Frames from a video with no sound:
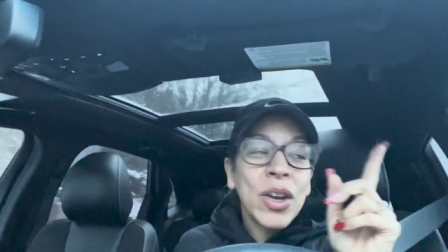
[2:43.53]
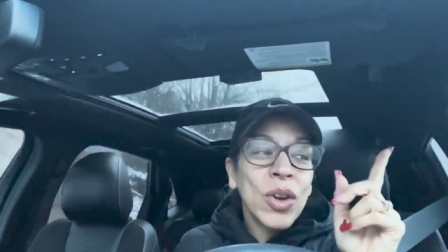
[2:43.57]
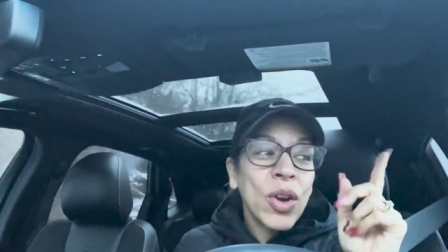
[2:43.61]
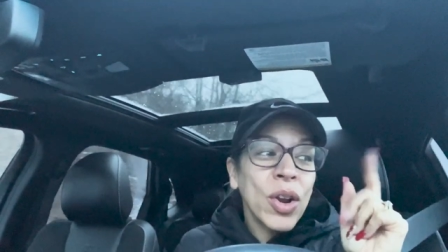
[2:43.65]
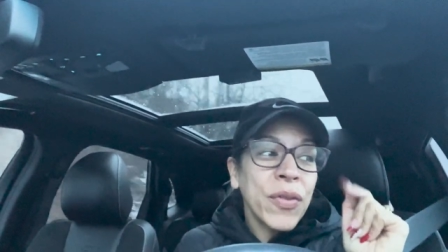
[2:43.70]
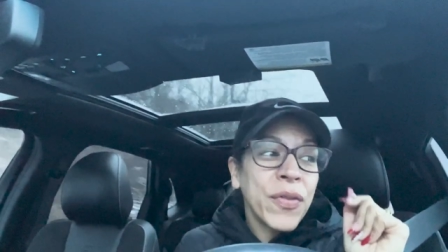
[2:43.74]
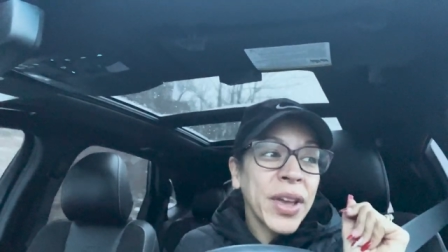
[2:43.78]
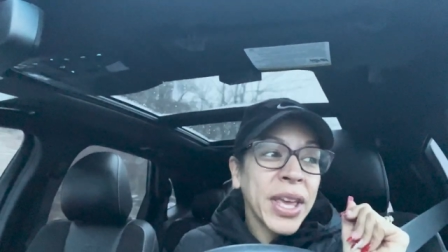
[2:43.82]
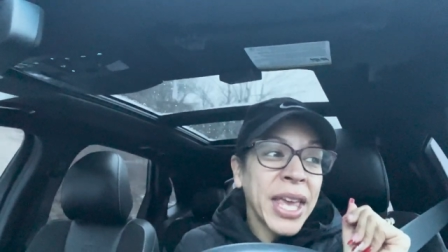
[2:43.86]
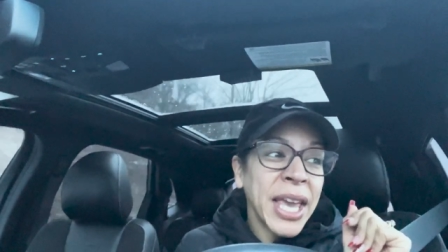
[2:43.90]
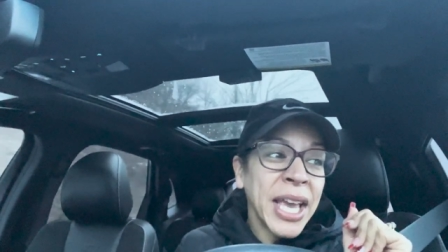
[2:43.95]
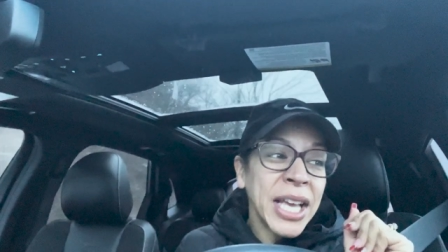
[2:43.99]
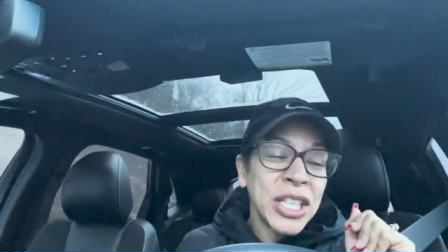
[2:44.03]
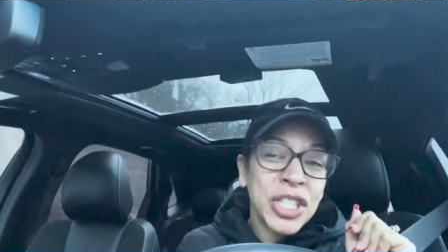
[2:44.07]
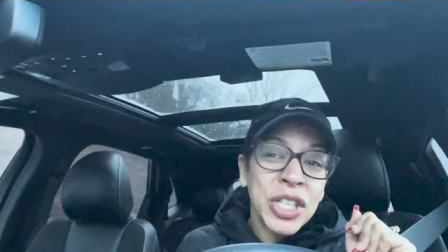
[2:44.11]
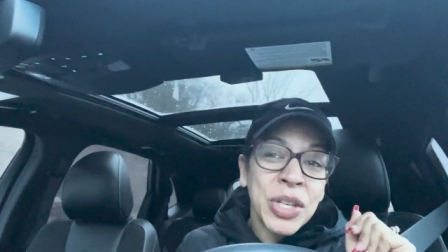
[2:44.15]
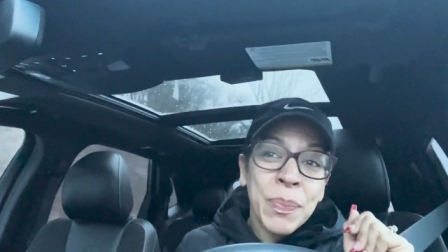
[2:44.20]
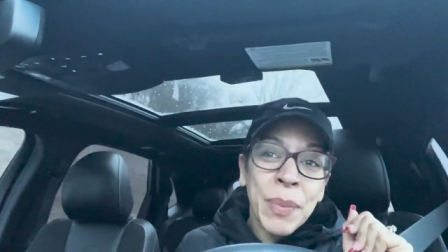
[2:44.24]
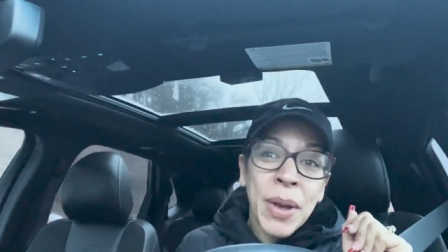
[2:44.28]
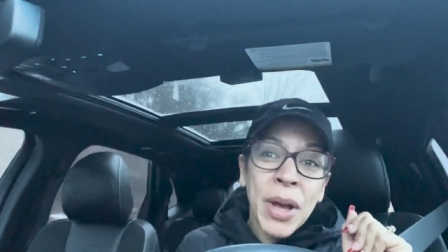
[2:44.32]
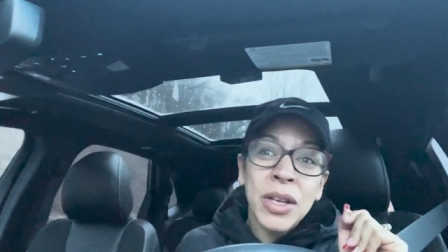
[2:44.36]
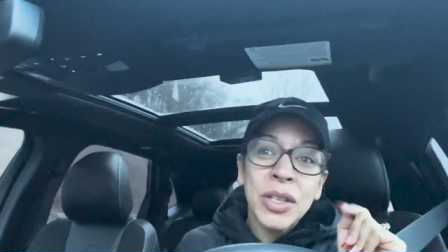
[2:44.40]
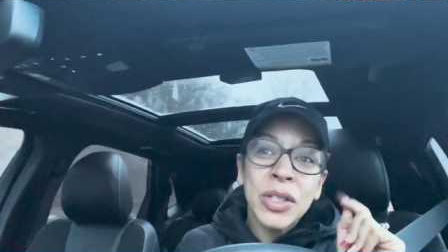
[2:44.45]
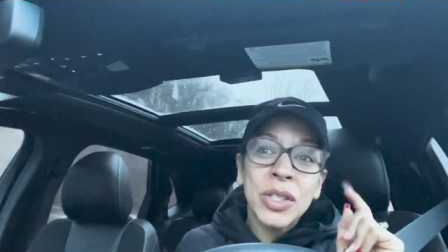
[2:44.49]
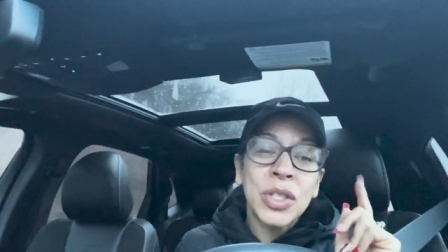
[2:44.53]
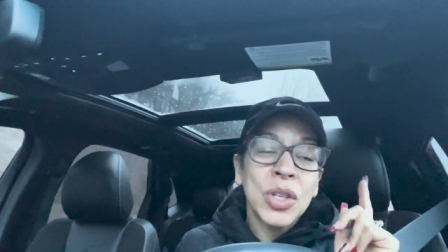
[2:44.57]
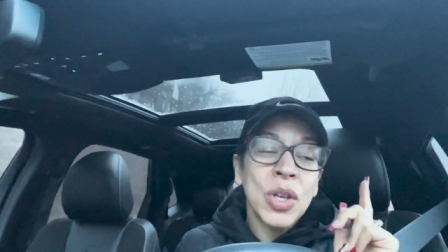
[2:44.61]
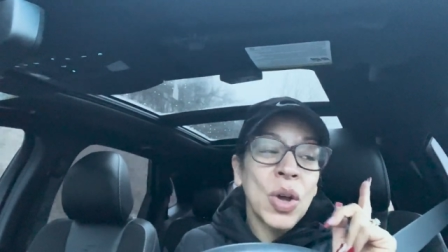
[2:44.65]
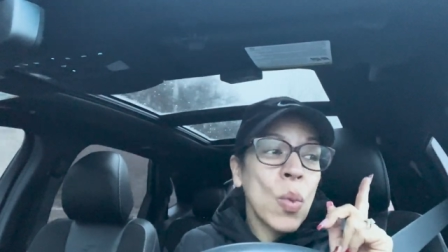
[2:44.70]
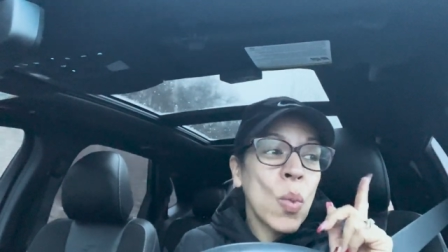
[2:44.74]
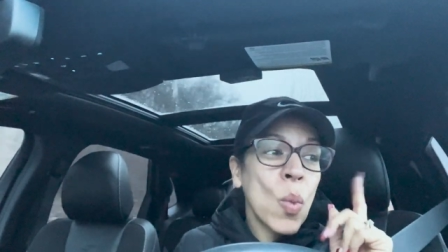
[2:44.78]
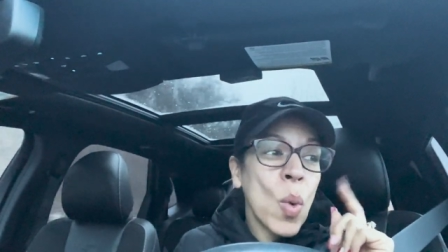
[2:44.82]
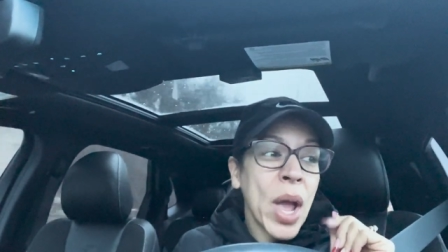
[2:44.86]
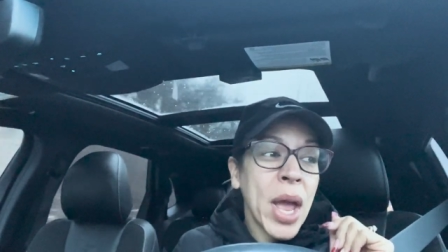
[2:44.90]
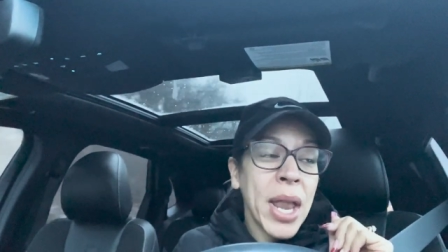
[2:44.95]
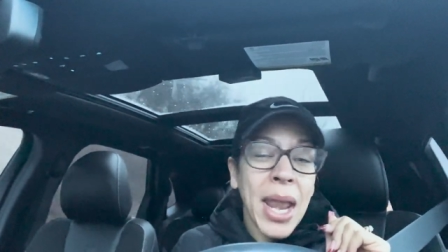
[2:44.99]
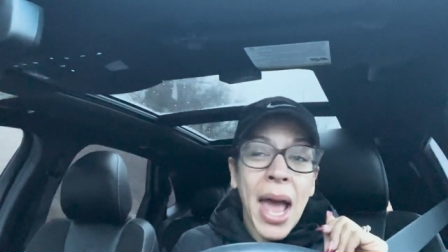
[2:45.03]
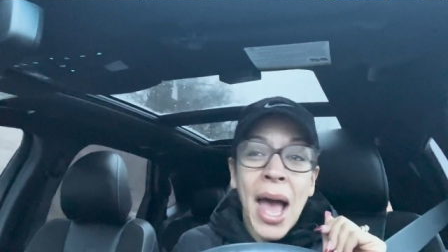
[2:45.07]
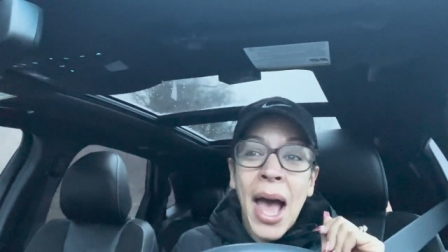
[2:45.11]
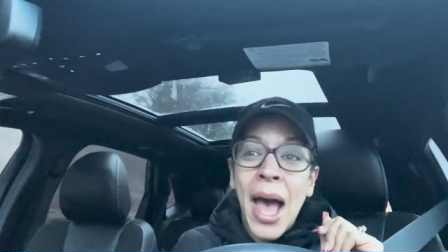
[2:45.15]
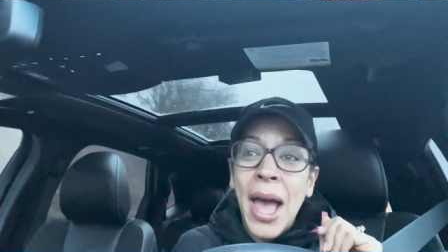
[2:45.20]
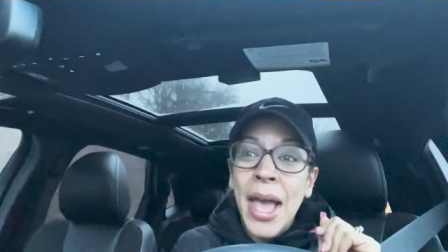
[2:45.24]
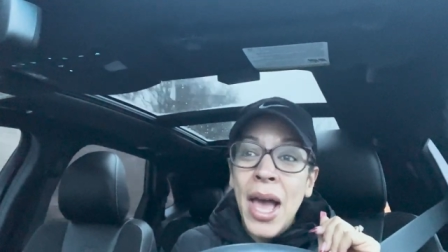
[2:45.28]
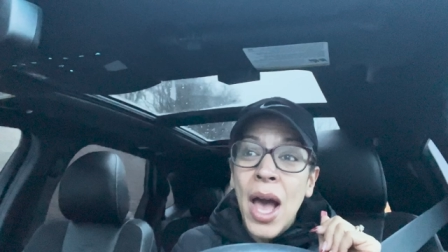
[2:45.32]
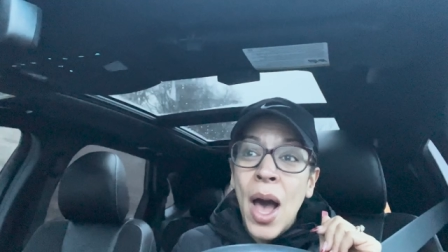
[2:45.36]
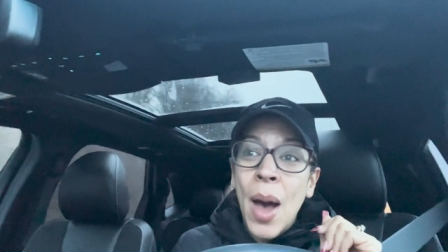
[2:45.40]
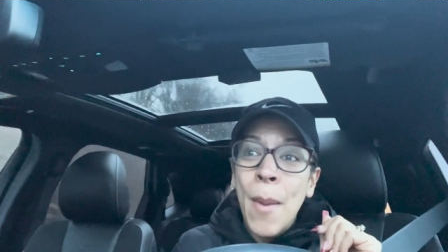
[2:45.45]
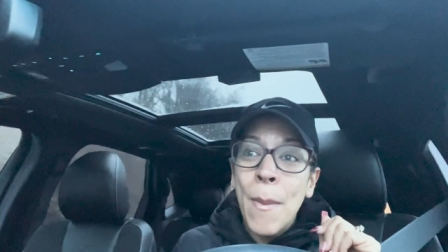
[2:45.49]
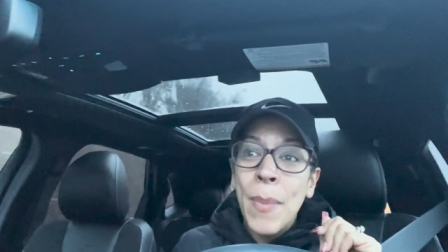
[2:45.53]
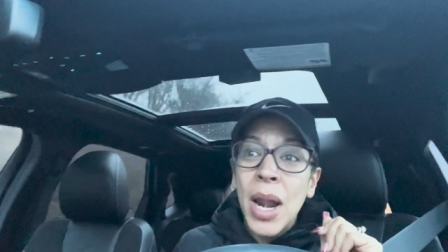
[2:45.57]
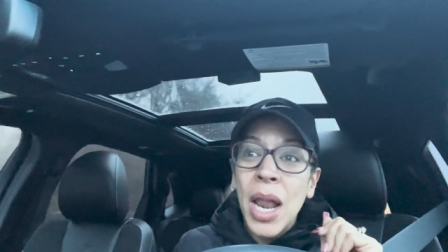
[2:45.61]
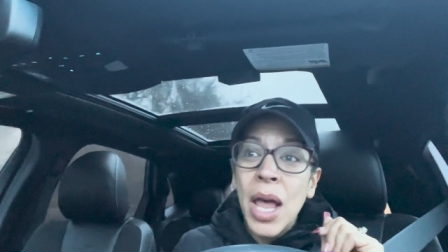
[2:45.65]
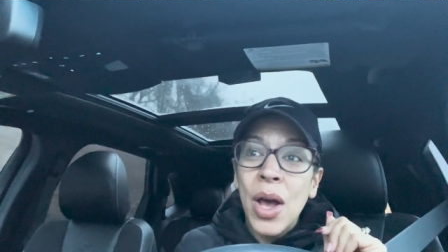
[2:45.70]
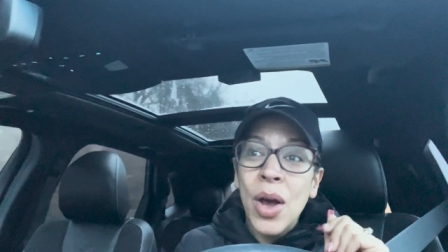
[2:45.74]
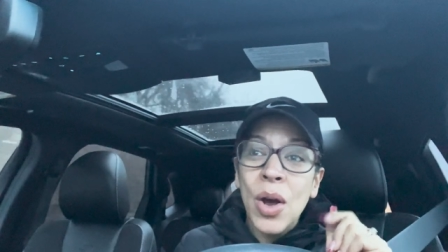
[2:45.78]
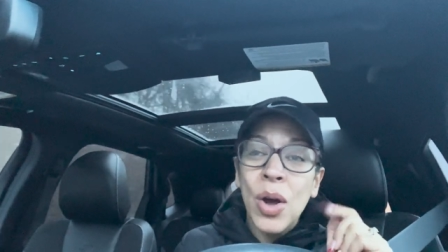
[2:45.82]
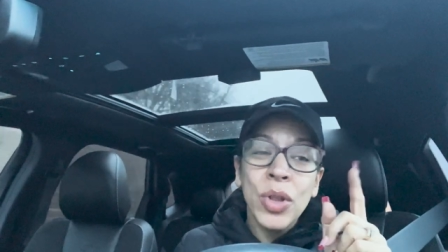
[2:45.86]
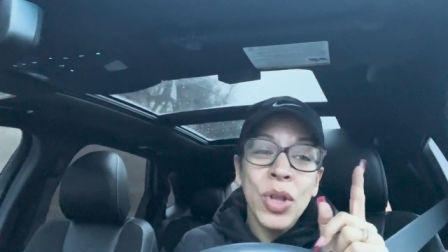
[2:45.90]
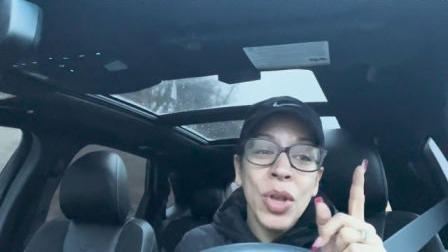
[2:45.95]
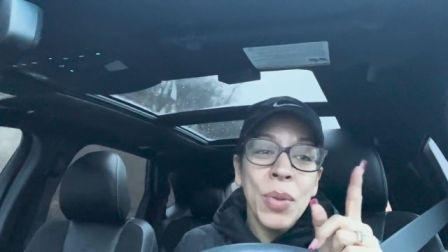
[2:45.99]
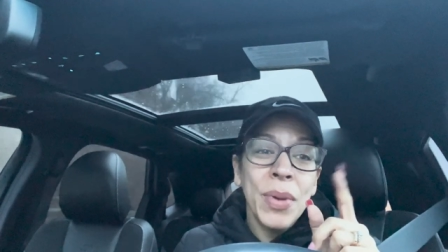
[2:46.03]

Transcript: notification bell so when I upload,